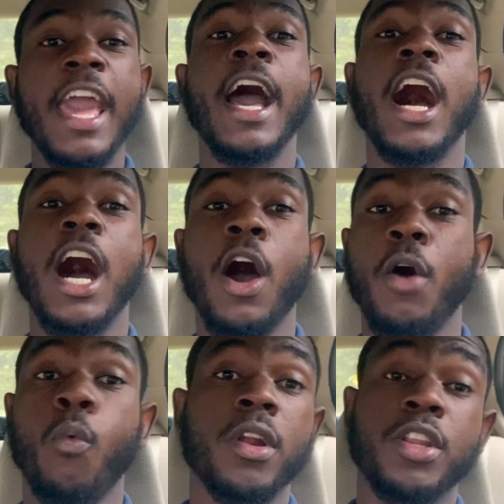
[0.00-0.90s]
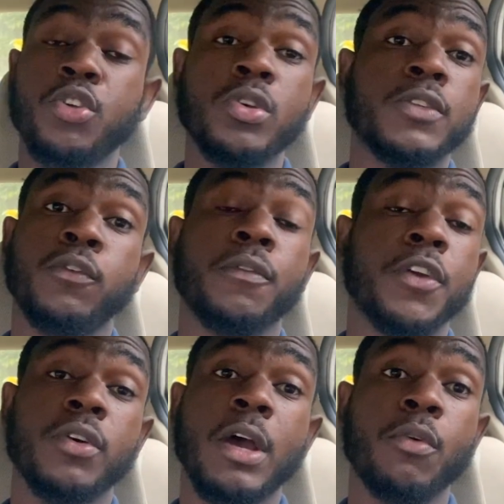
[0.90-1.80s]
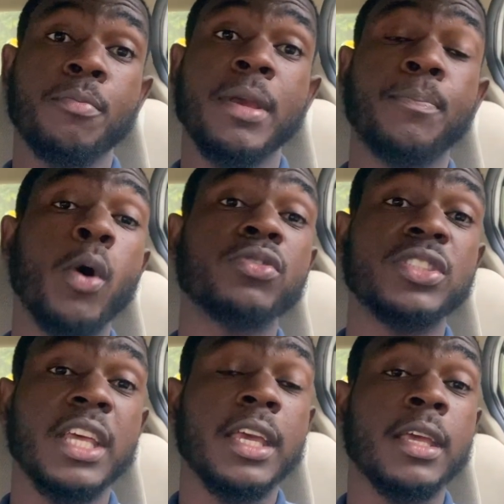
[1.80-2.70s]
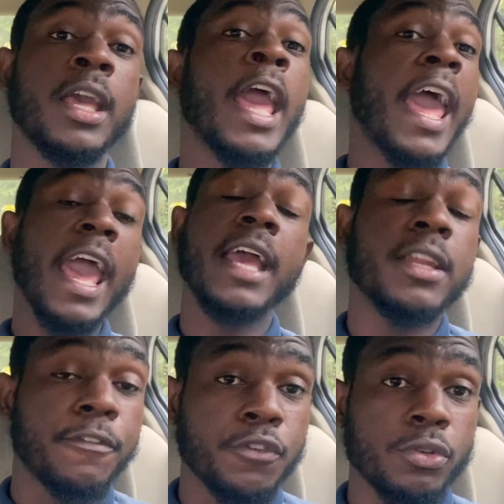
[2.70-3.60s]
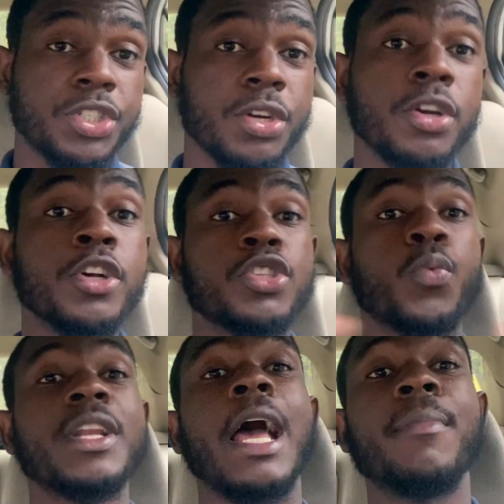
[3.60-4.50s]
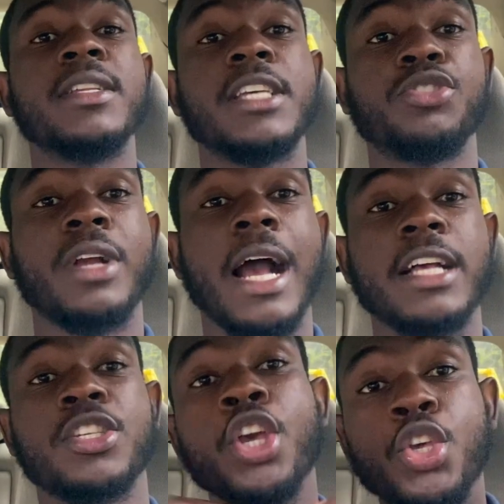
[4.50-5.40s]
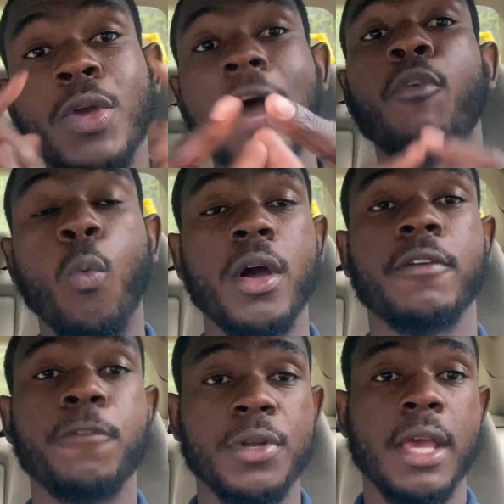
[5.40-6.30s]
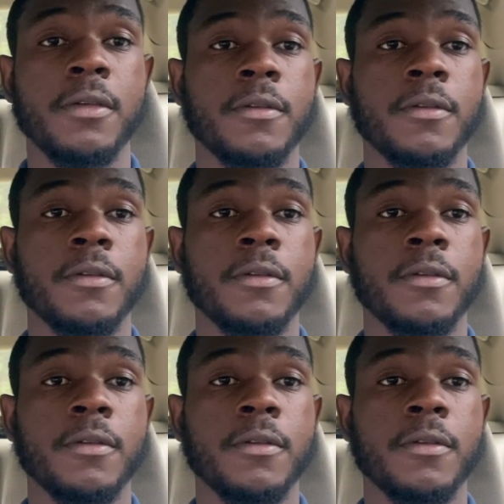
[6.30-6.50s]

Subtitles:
one of the useful videos that we'll be posting in the future. So with that being said, you guys, you have a wonderful day.